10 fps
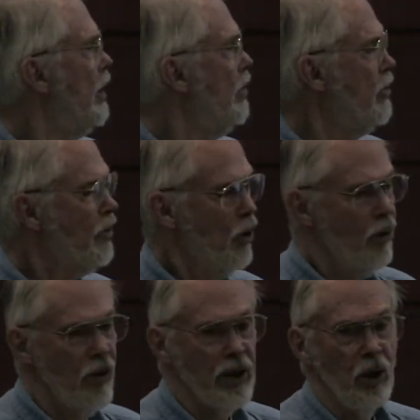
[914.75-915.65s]
So
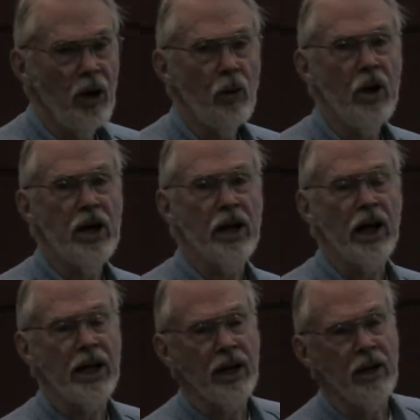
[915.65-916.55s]
the only way that
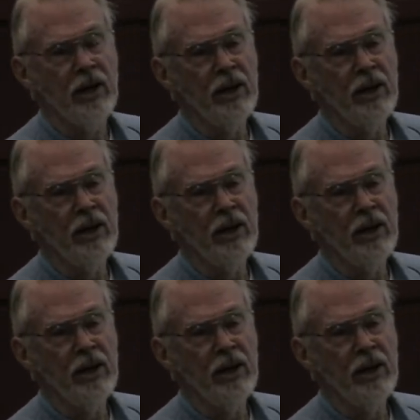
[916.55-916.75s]
I could